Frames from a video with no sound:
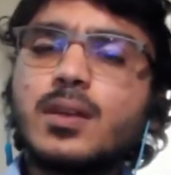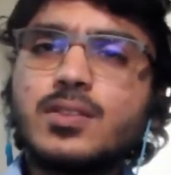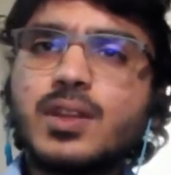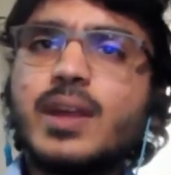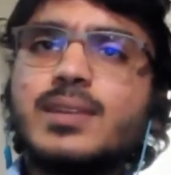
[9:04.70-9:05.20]

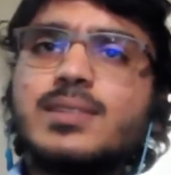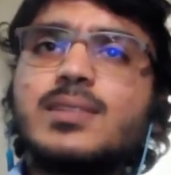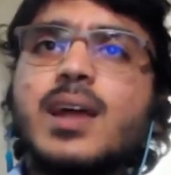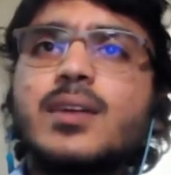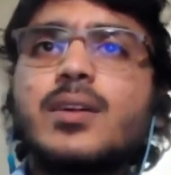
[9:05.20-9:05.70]
threads
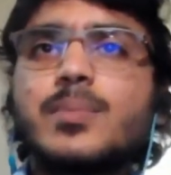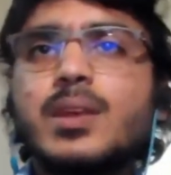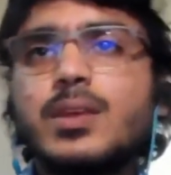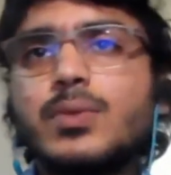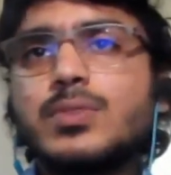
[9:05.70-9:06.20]
that are
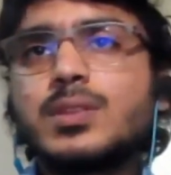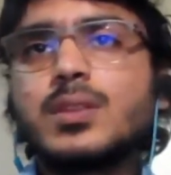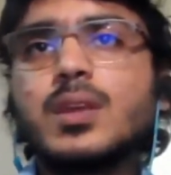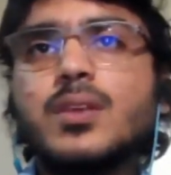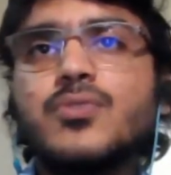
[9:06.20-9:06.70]
being used in
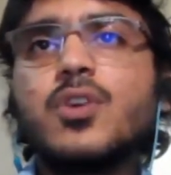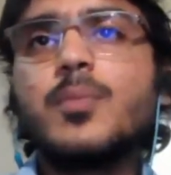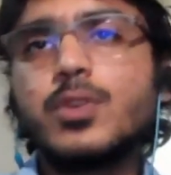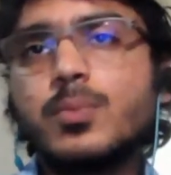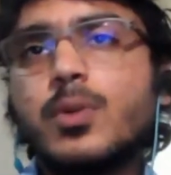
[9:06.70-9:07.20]
the
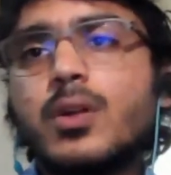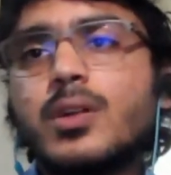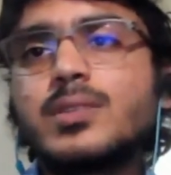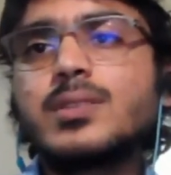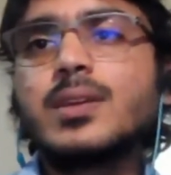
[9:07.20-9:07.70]
former two
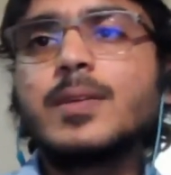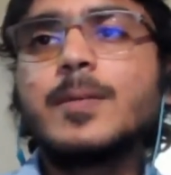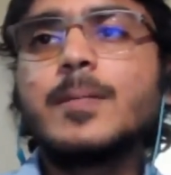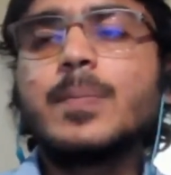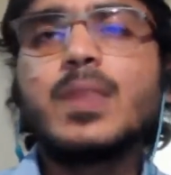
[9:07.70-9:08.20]
products.
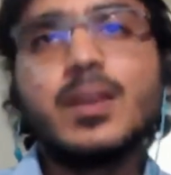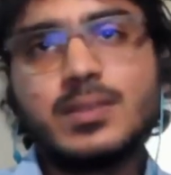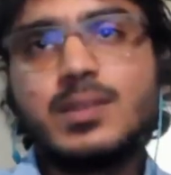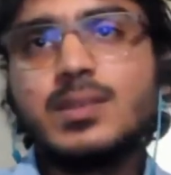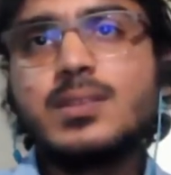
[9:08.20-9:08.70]

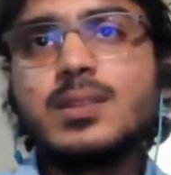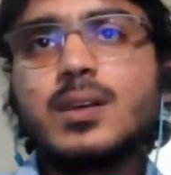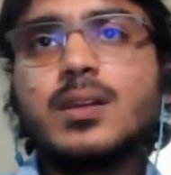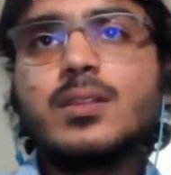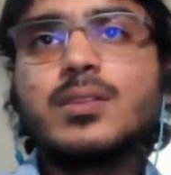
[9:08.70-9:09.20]
And this is
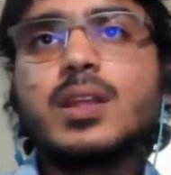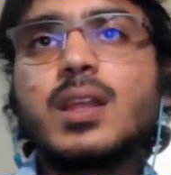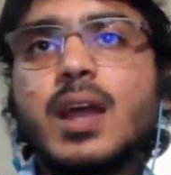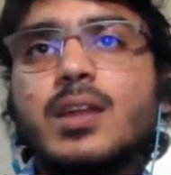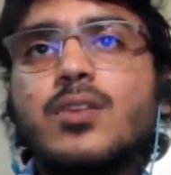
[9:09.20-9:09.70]
the three
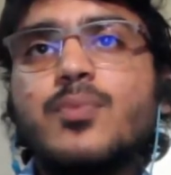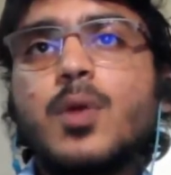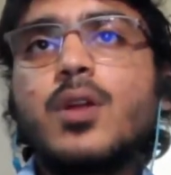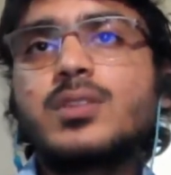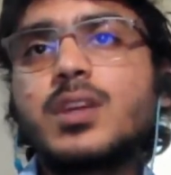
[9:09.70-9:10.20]
line of
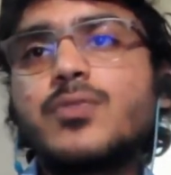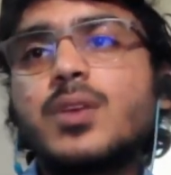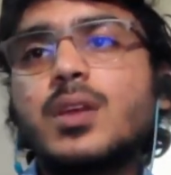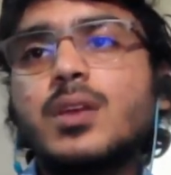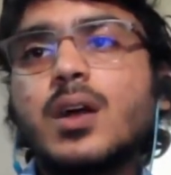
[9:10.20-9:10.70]
products that
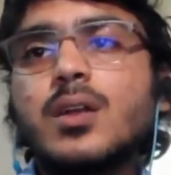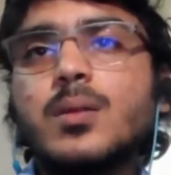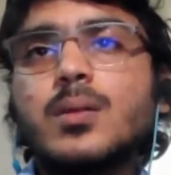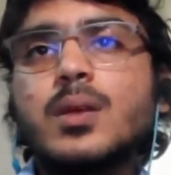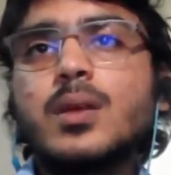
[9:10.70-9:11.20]
we are
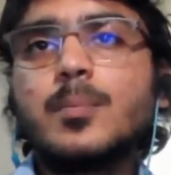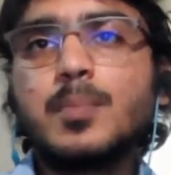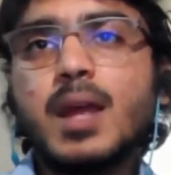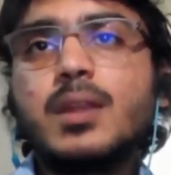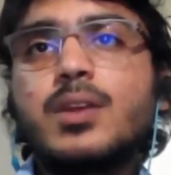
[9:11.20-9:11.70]

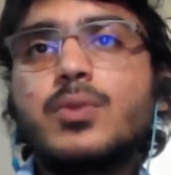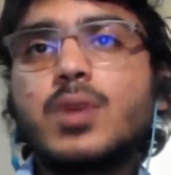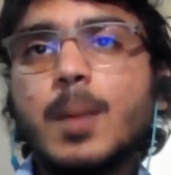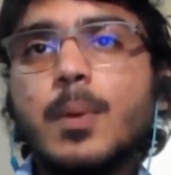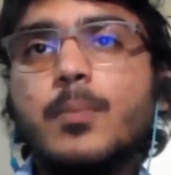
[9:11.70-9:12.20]
planning to
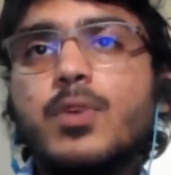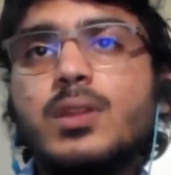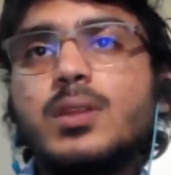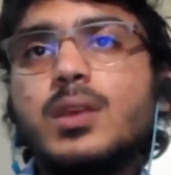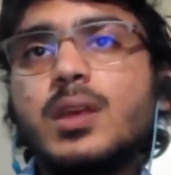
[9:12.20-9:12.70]
come up
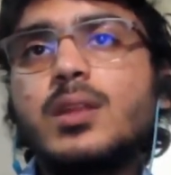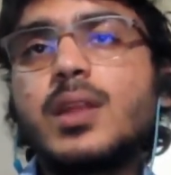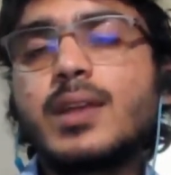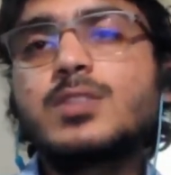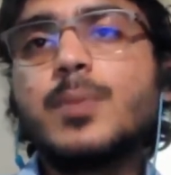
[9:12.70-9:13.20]
with in the
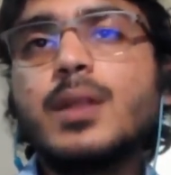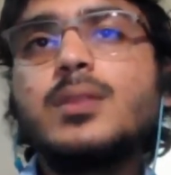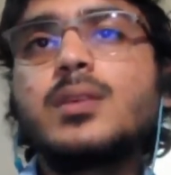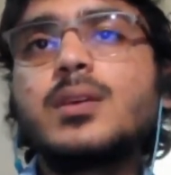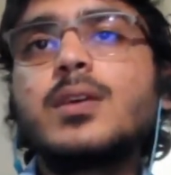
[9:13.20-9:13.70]
next month.
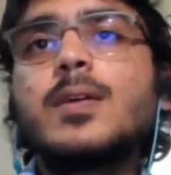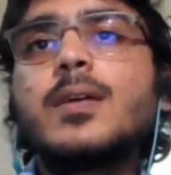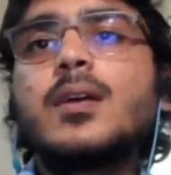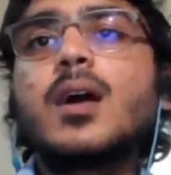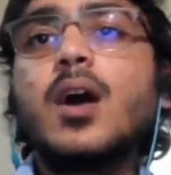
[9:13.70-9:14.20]

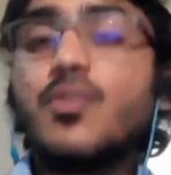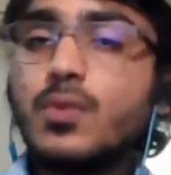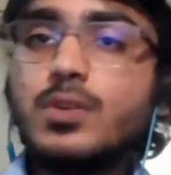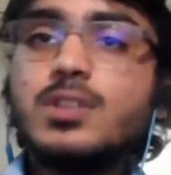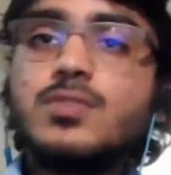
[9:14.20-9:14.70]
Of
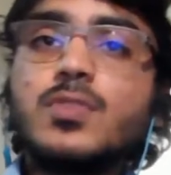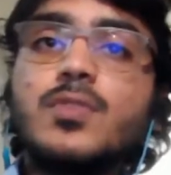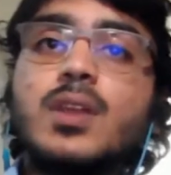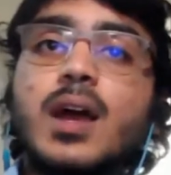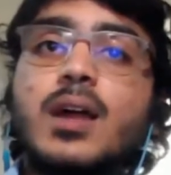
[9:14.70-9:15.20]
course, we
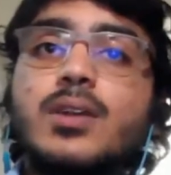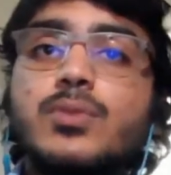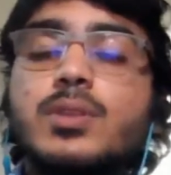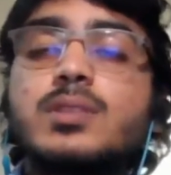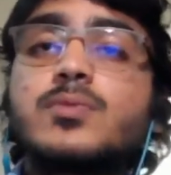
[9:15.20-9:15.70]
will add to
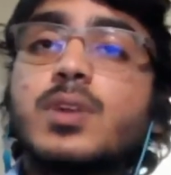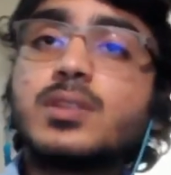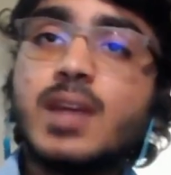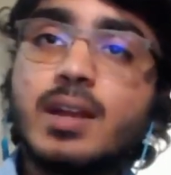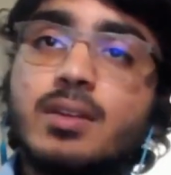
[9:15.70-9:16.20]
this
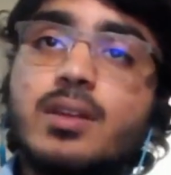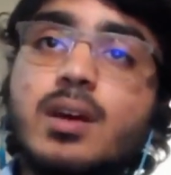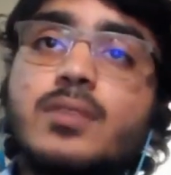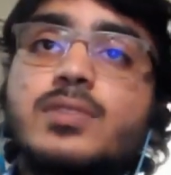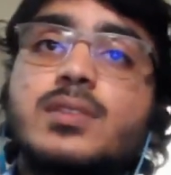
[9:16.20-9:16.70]
various
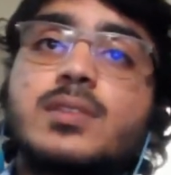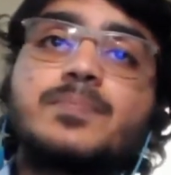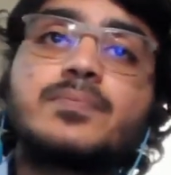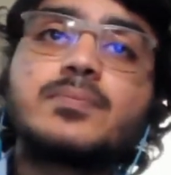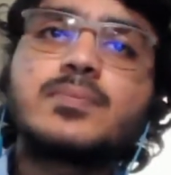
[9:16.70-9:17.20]
handicrafts
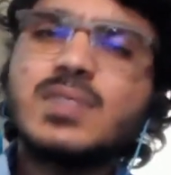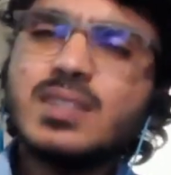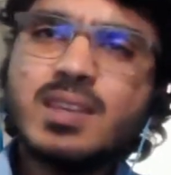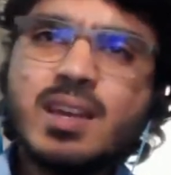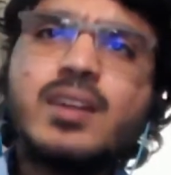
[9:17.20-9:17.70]

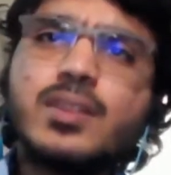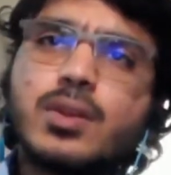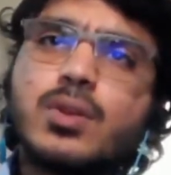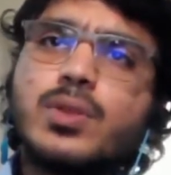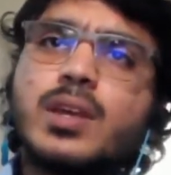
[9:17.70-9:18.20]
and other
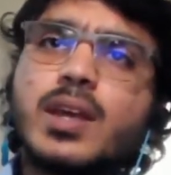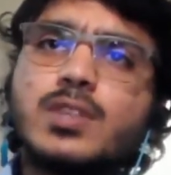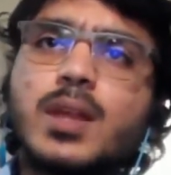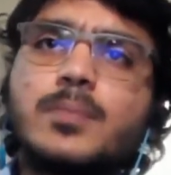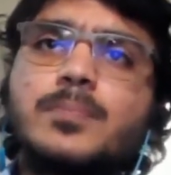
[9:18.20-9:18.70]
clothing as
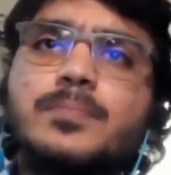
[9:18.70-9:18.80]
well.